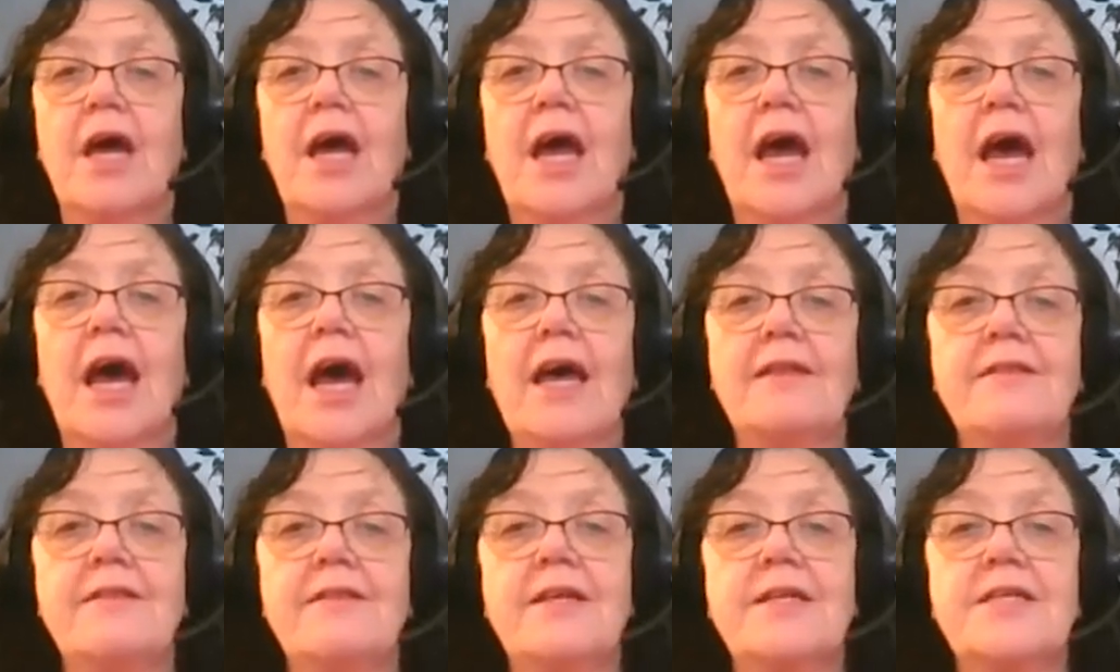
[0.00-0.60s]

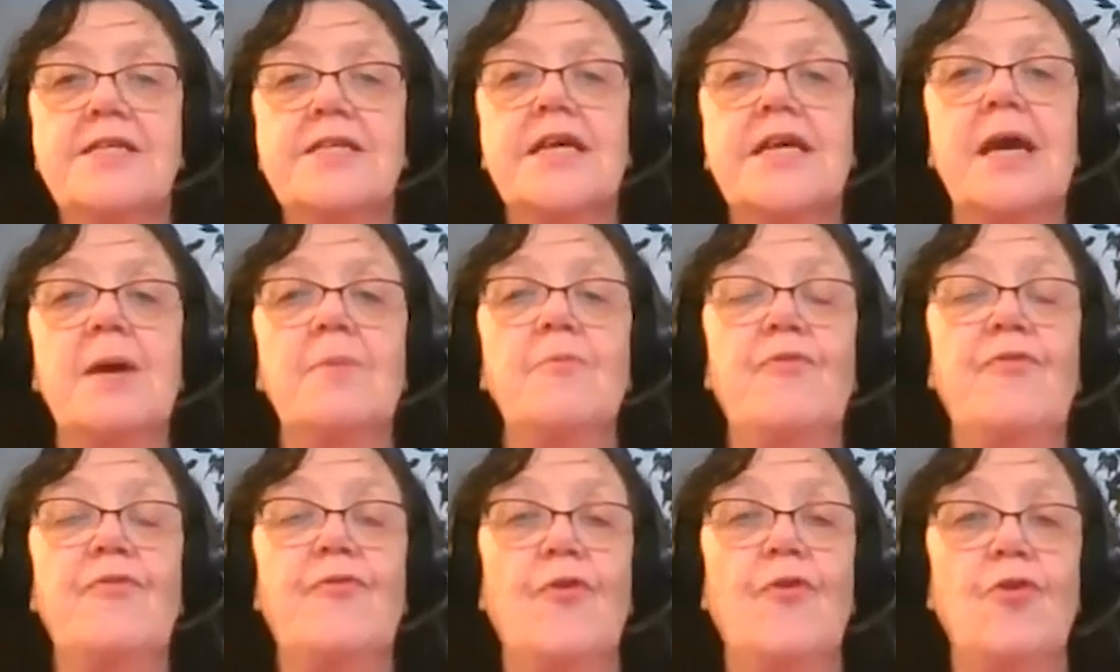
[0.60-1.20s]
And the
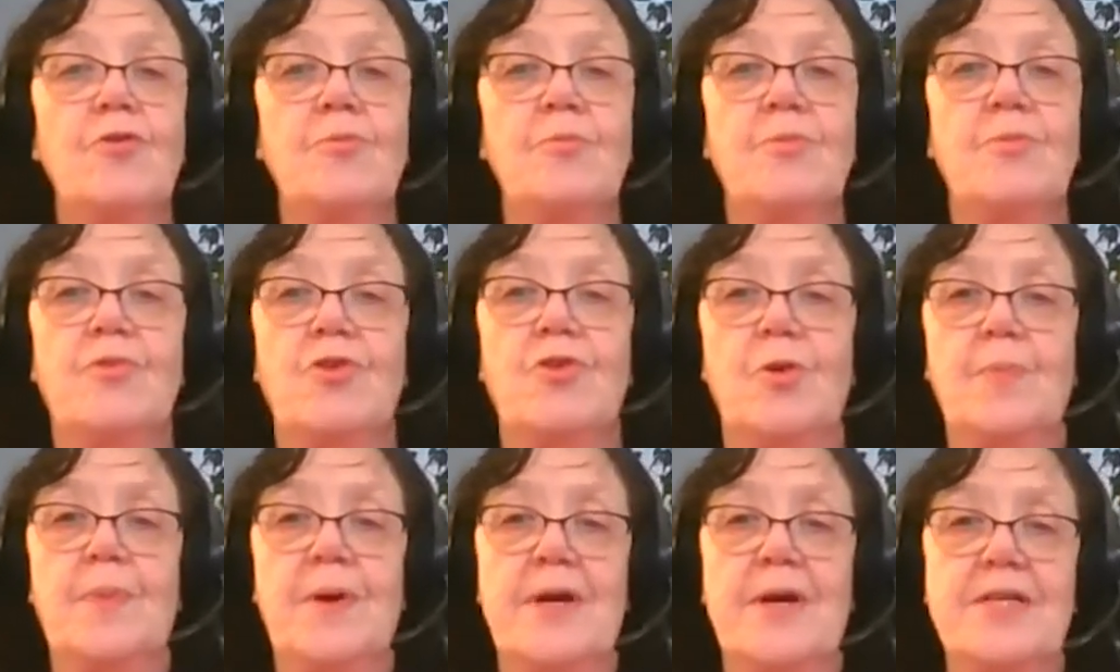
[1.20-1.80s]
TM Forum
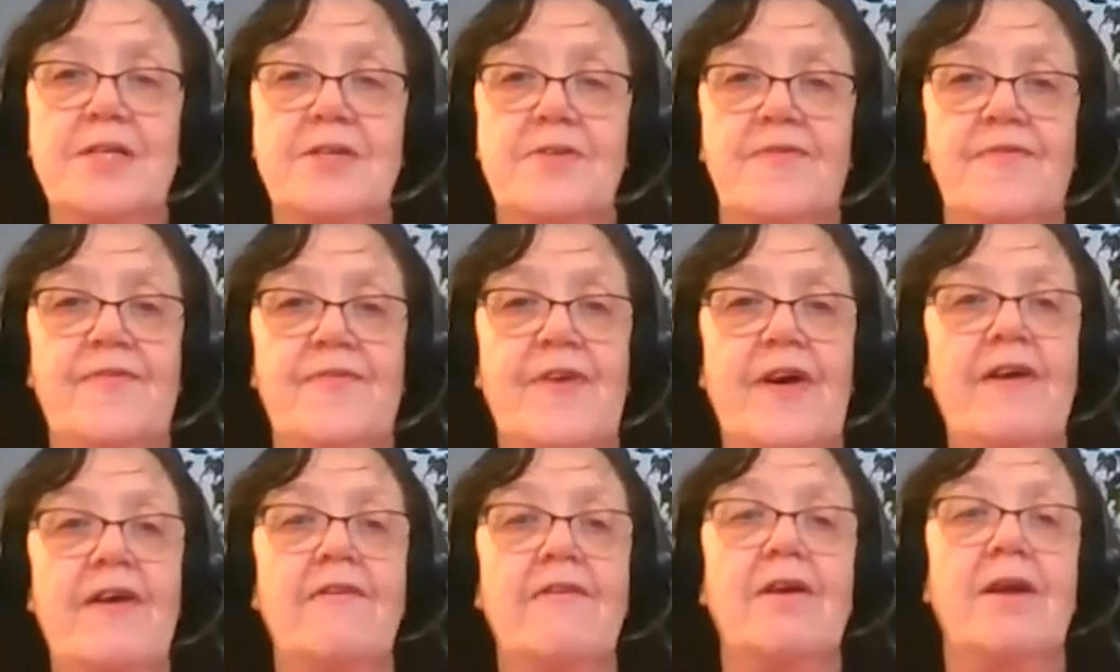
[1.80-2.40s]
group has a
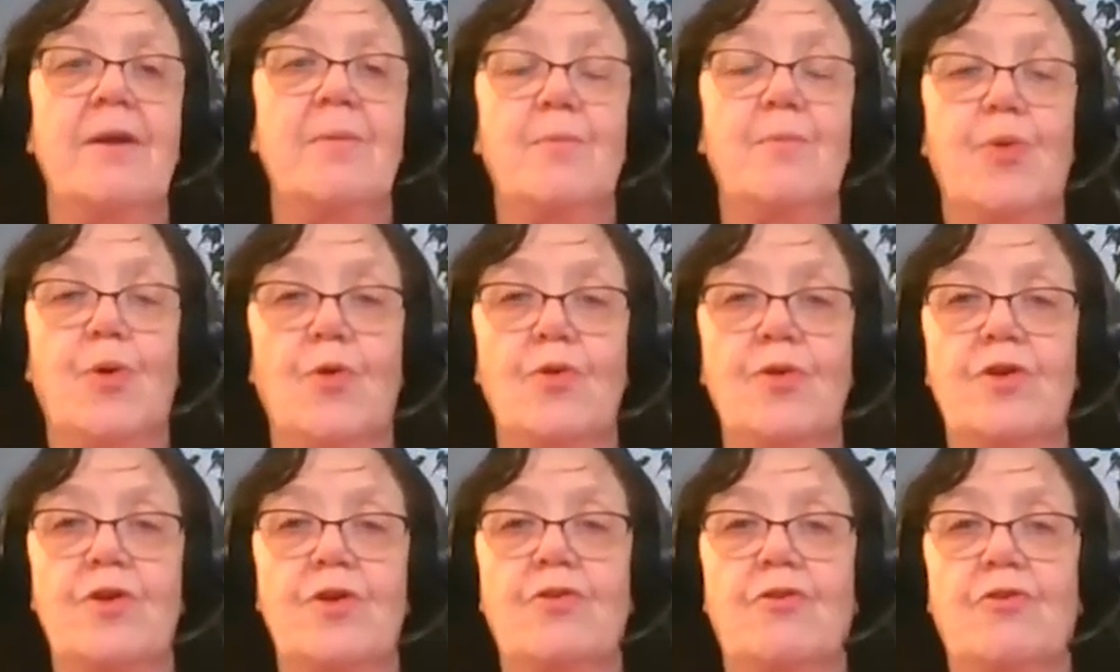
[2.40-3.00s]
very
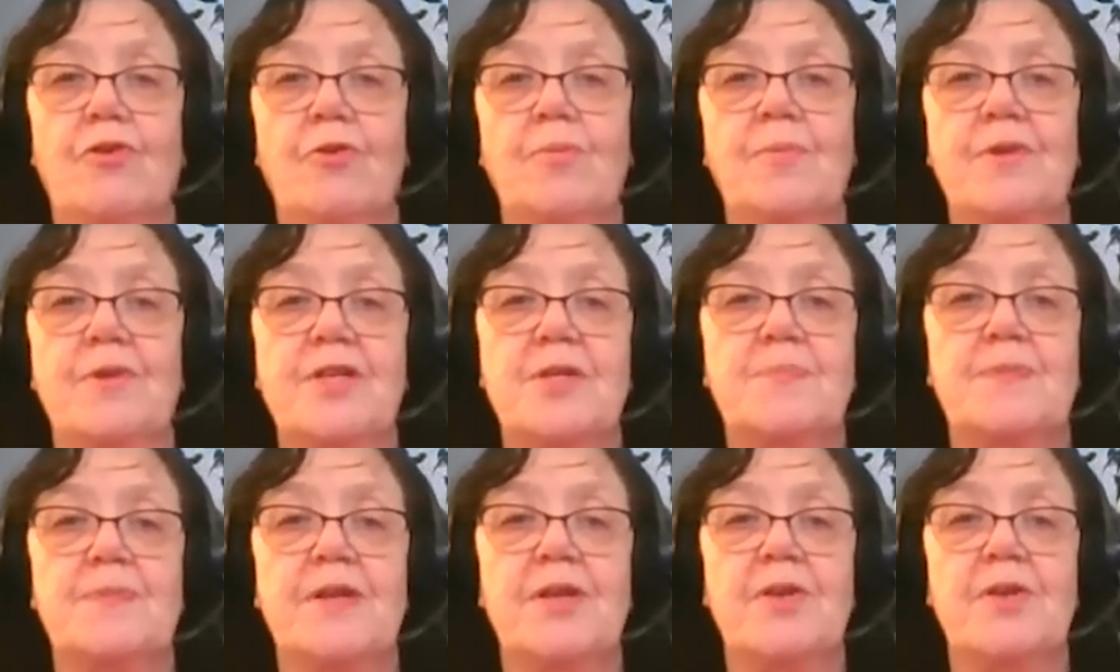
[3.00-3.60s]
important group
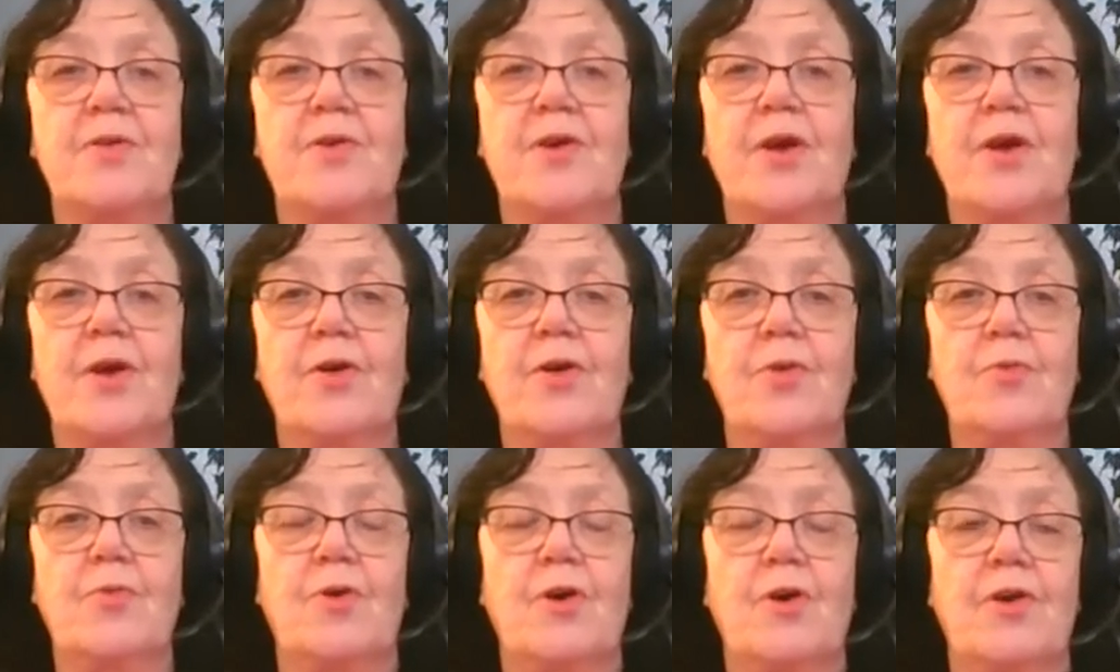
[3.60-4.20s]
that's been doing
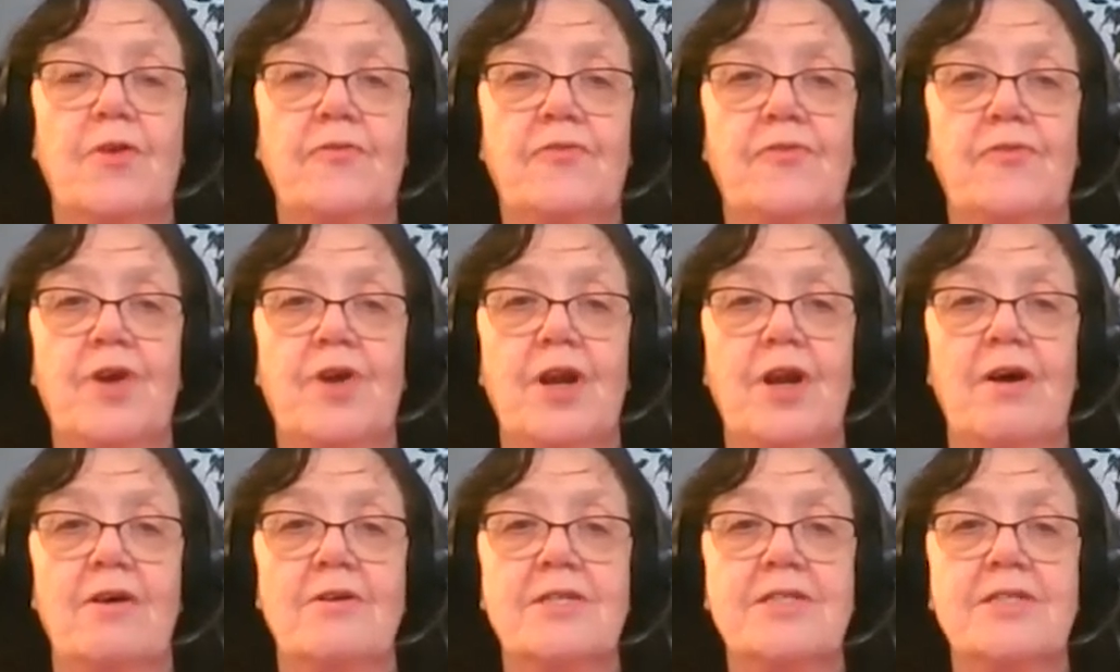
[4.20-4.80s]
good work for
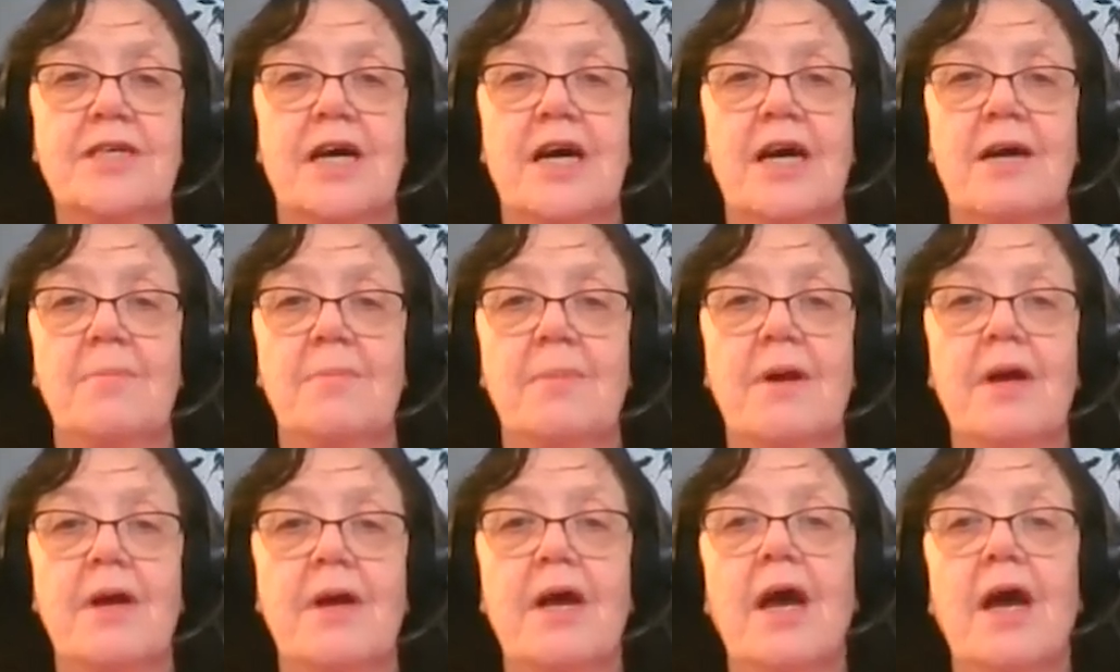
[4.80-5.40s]
a long time